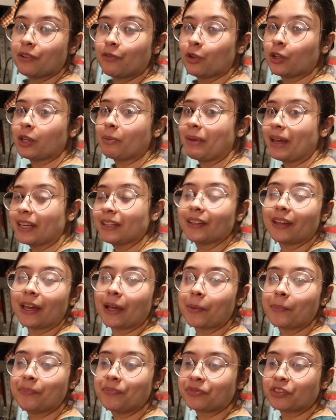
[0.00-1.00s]
I've only made
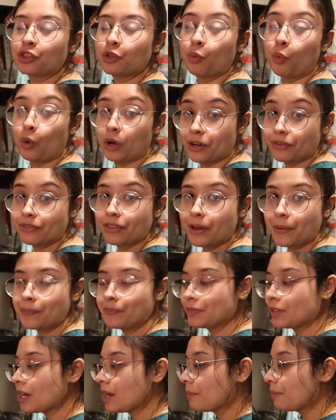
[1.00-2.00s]
like one of
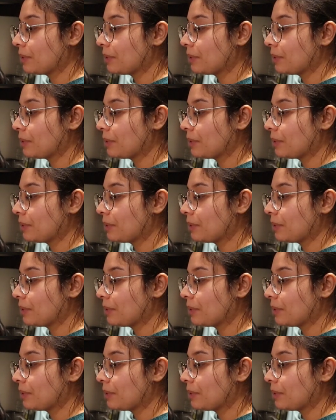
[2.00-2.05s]
them.